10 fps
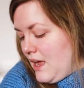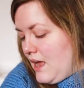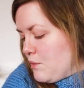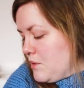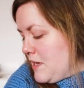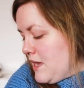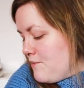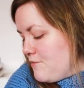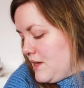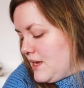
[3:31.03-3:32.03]
I want to be
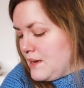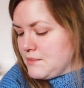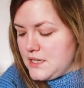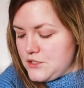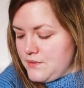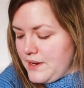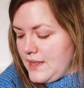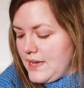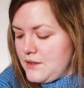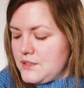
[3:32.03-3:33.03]
comfy. I'm slouching
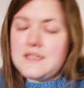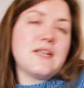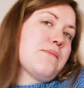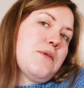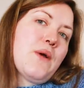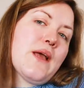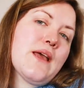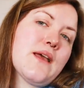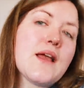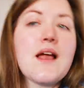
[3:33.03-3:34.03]
around the house. Let me
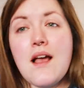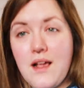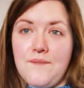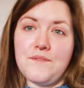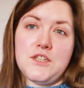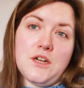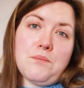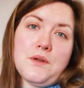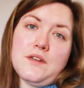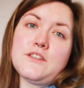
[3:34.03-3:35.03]
wear a comfy
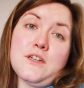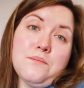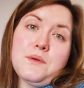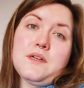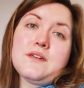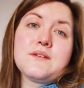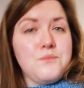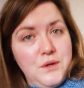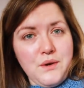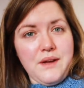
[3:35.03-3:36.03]
jumper.
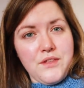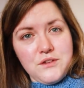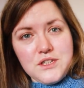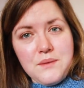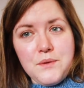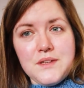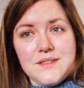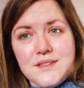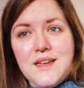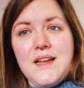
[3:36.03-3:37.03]
We all have those
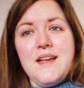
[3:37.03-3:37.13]
jumpers.